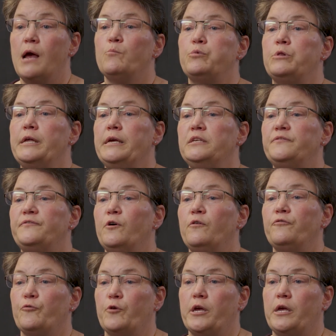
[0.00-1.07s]
please feel
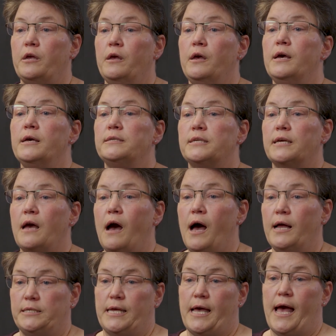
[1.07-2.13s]
free to
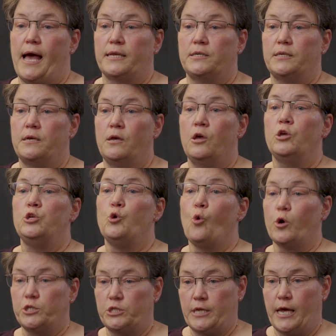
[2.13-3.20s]
contact
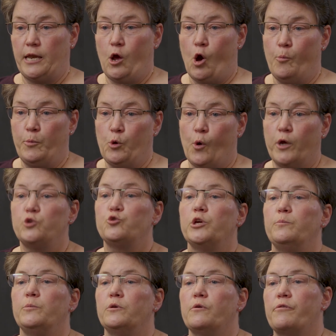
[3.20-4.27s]
your state opioid
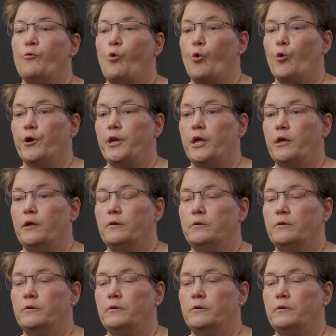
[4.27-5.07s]
treatment authority.